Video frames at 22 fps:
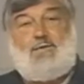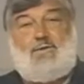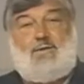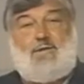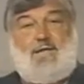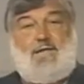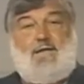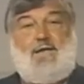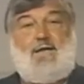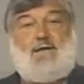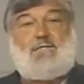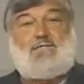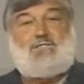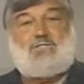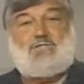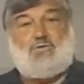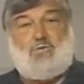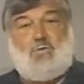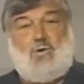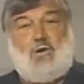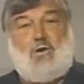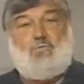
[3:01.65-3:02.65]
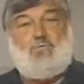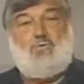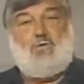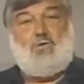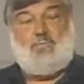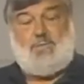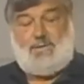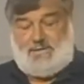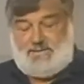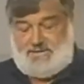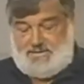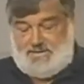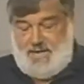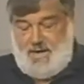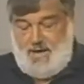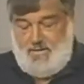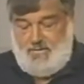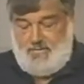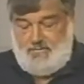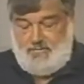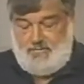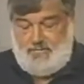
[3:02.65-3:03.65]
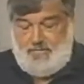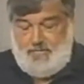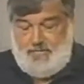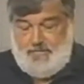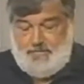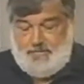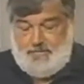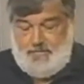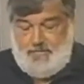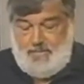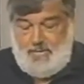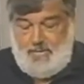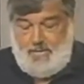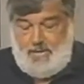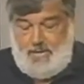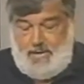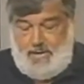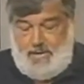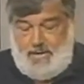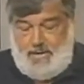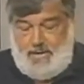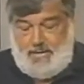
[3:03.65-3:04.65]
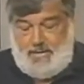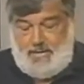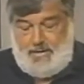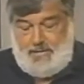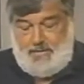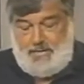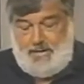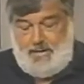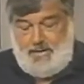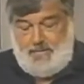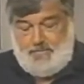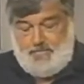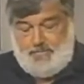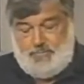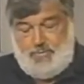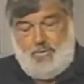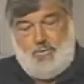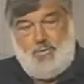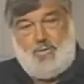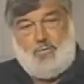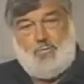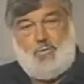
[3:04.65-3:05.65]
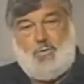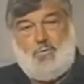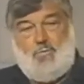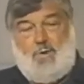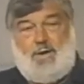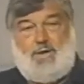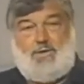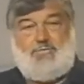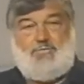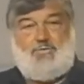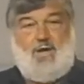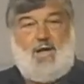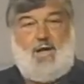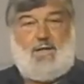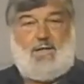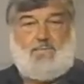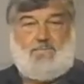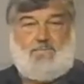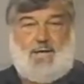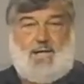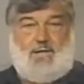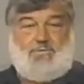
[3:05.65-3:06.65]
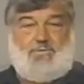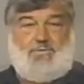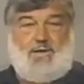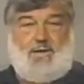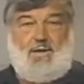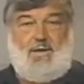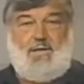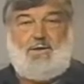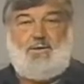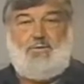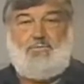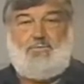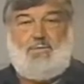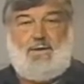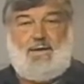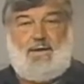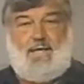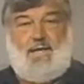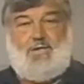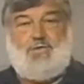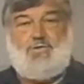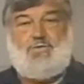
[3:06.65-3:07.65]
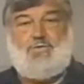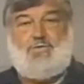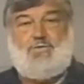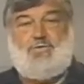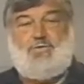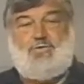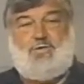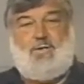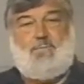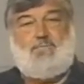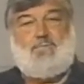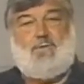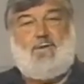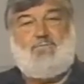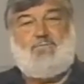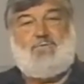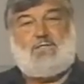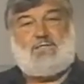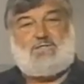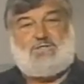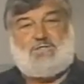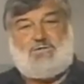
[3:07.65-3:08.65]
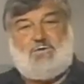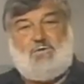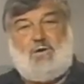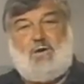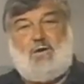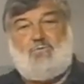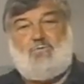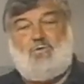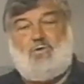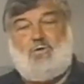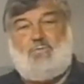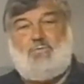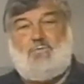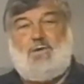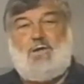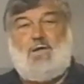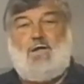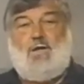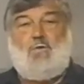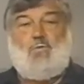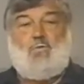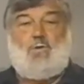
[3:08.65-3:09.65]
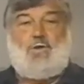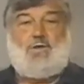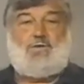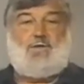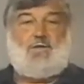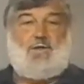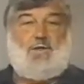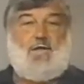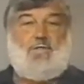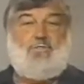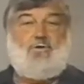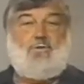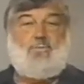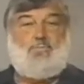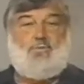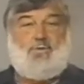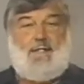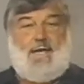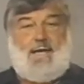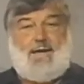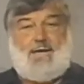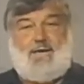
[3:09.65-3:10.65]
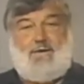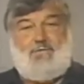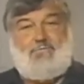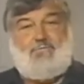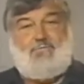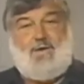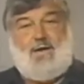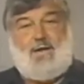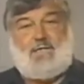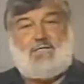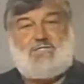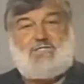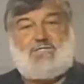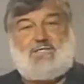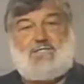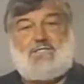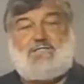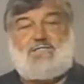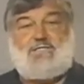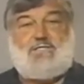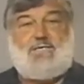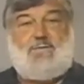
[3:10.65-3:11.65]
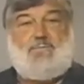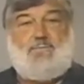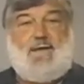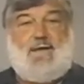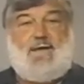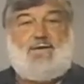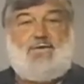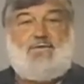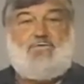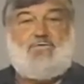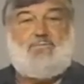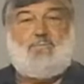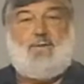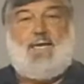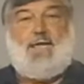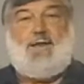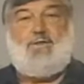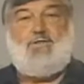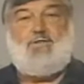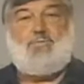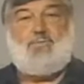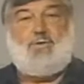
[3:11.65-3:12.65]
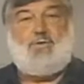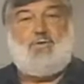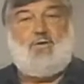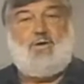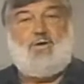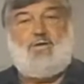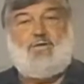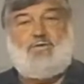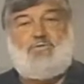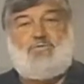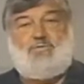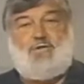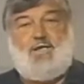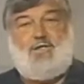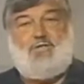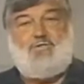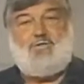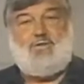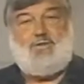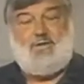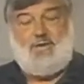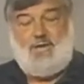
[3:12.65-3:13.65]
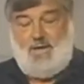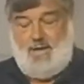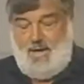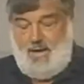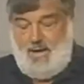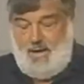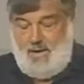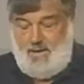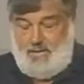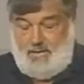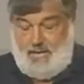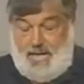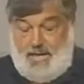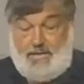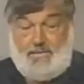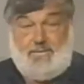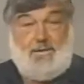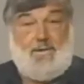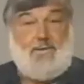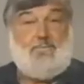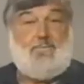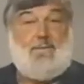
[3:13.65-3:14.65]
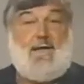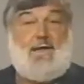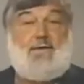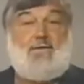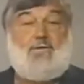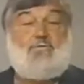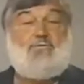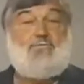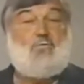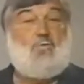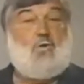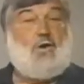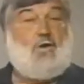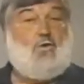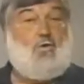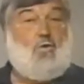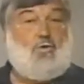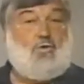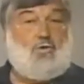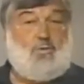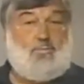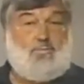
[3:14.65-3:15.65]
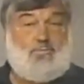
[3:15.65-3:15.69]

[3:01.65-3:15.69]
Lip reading: the storeroom itself. And then we want to talk about the interrelationship of the storeroom with the other planning functions in the maintenance management organization, like the maintenance work order